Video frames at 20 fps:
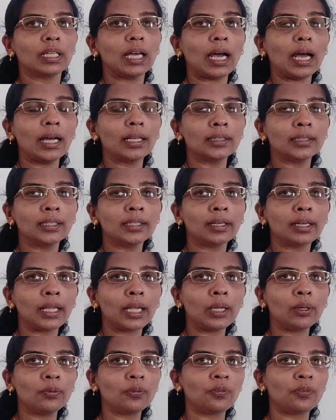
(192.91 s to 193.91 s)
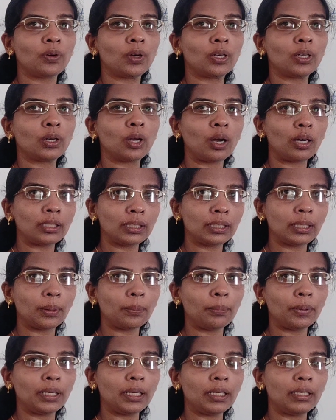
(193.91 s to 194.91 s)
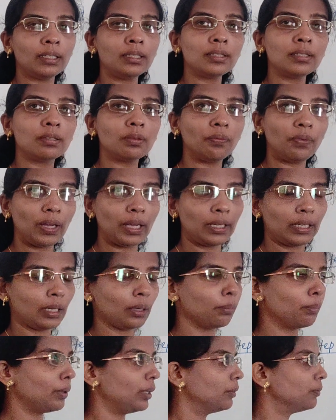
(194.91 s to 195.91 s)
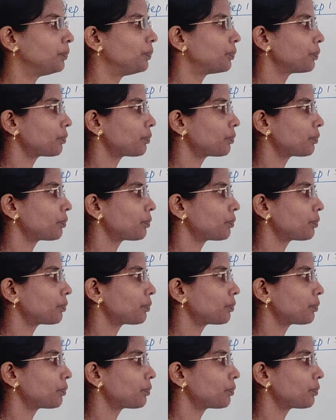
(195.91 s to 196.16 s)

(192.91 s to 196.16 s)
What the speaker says: the other name for non-terminal is variable.